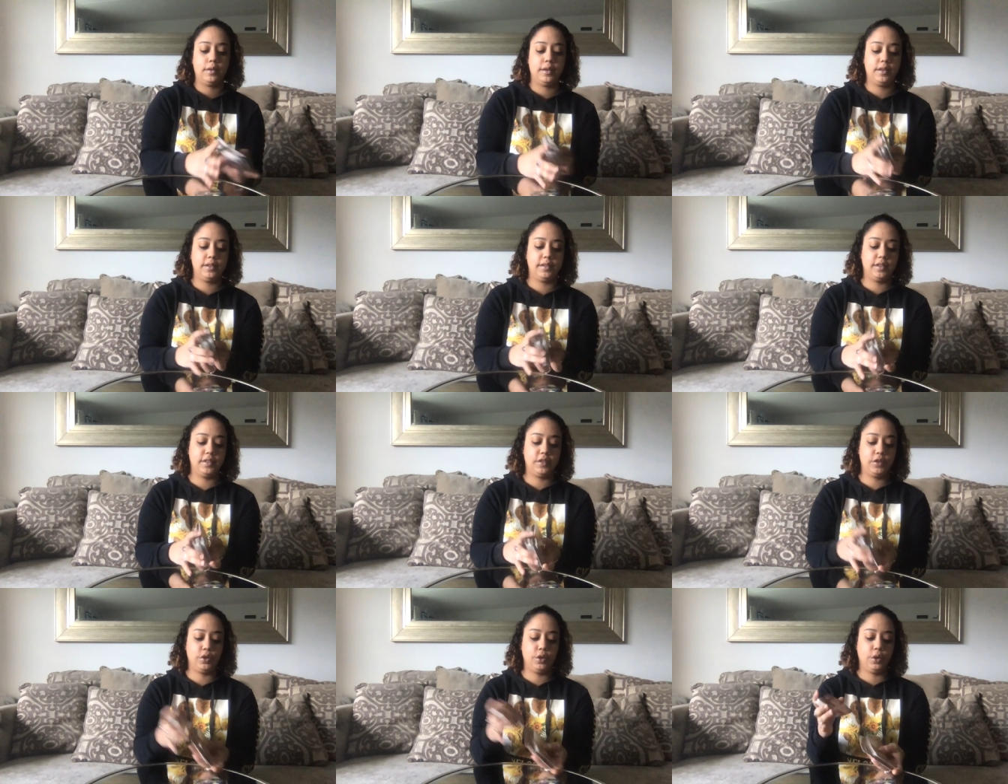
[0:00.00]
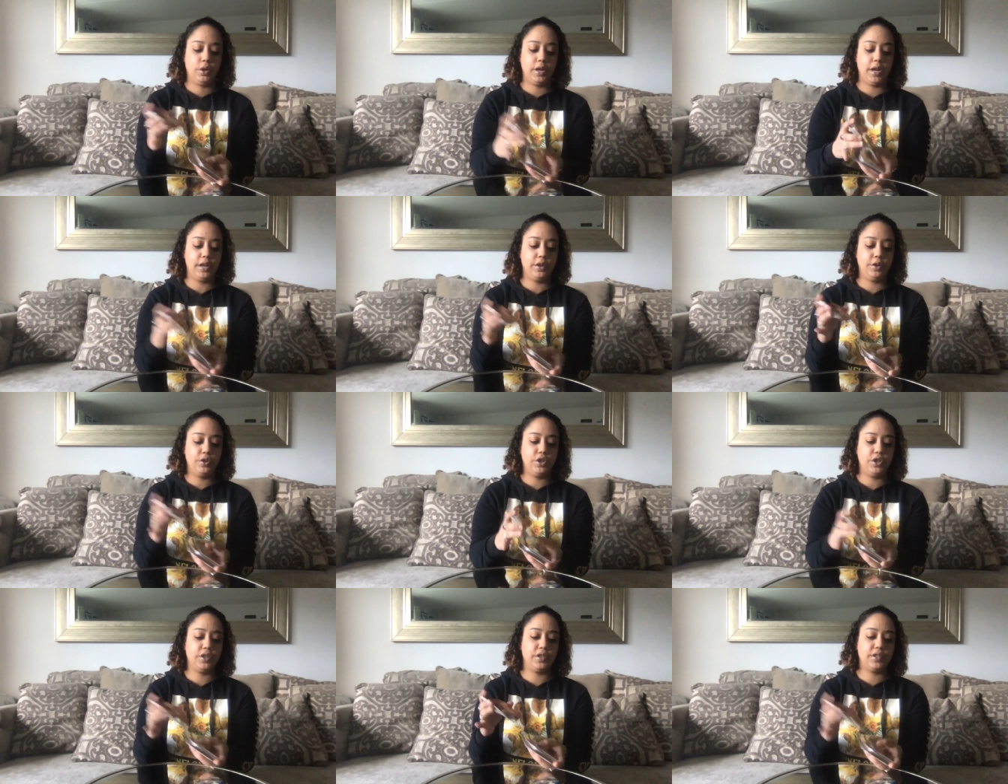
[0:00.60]
Is this your
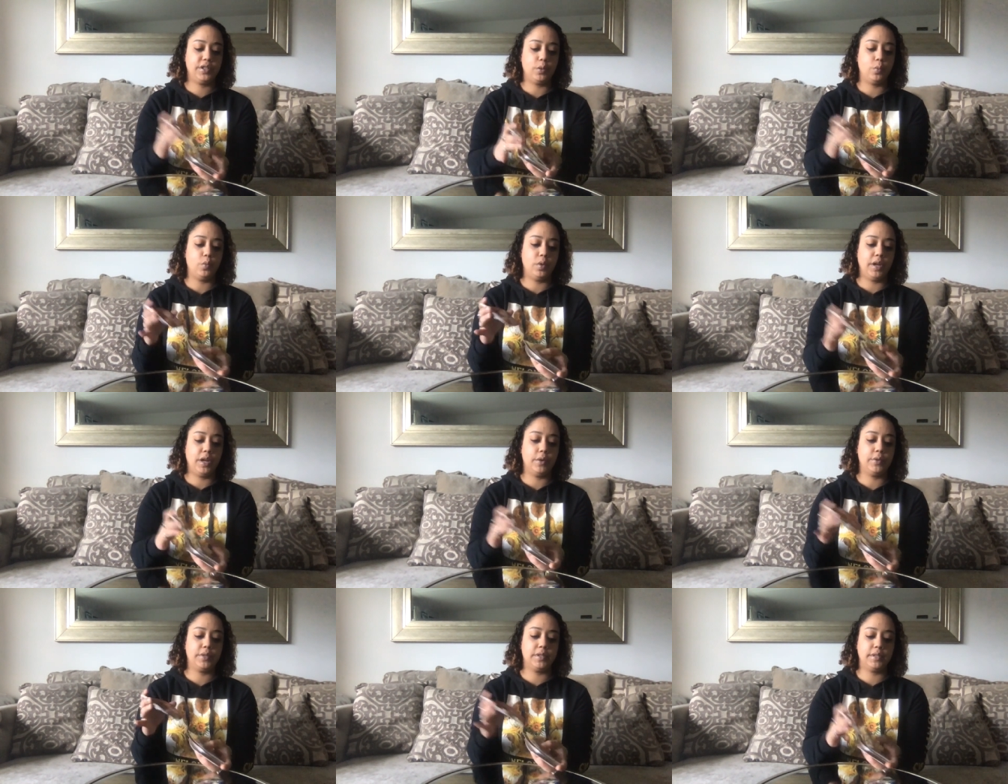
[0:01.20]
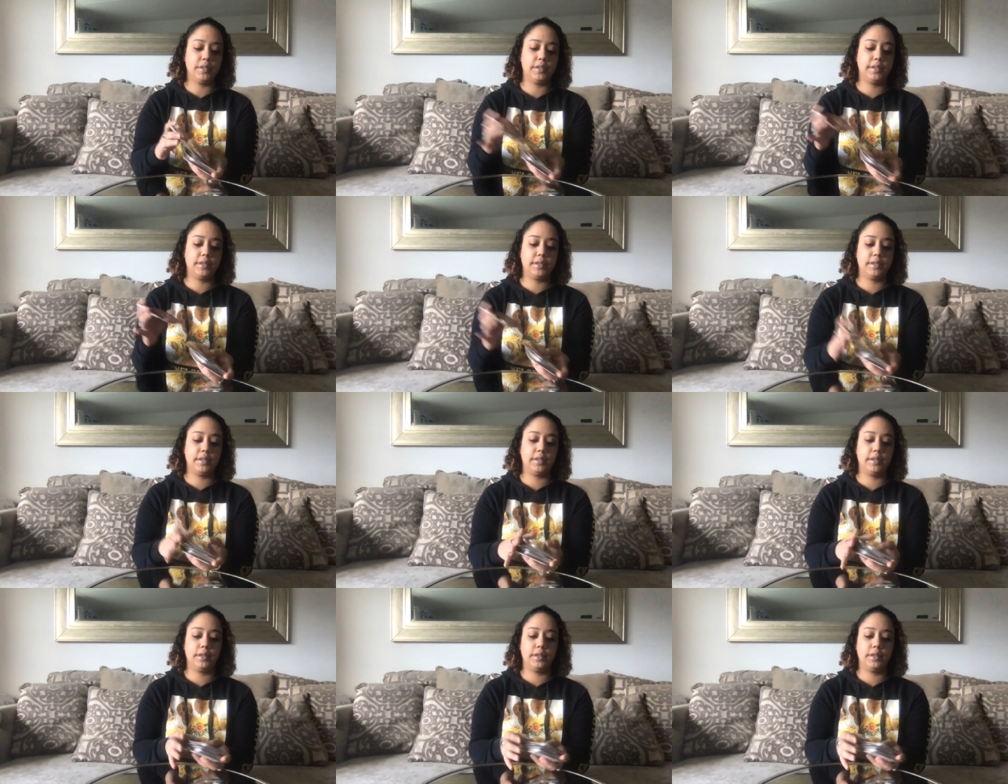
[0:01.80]
energy or someone else's?